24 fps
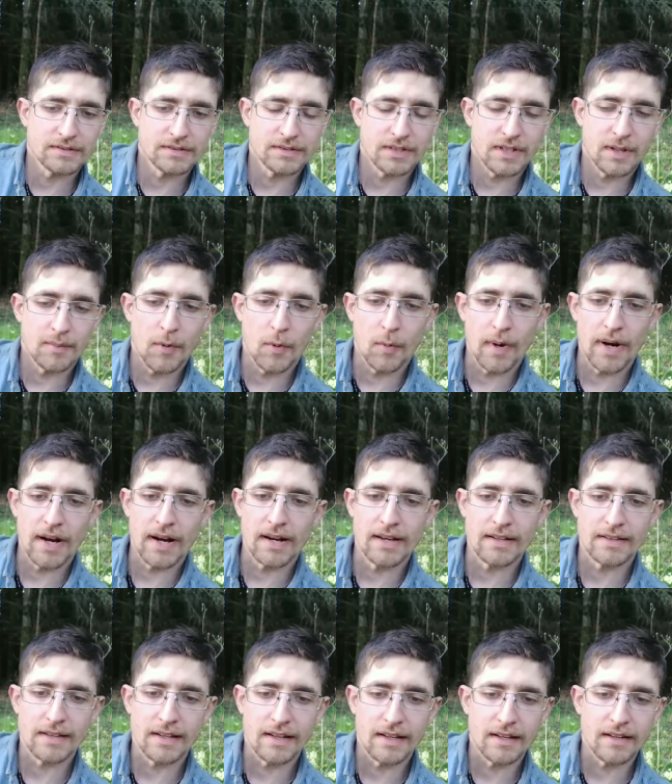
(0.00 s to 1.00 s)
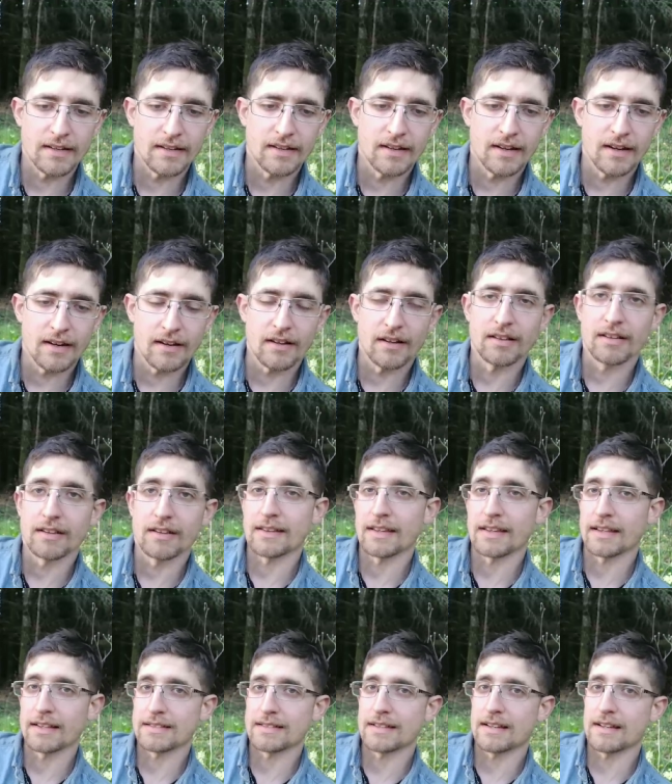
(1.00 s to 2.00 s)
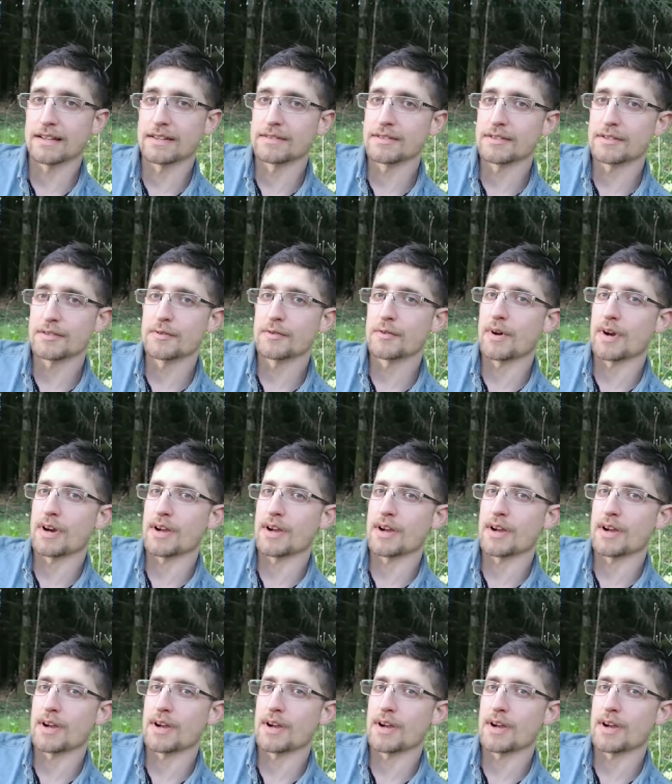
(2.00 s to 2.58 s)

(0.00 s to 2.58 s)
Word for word: I'm aware that not all the things that I do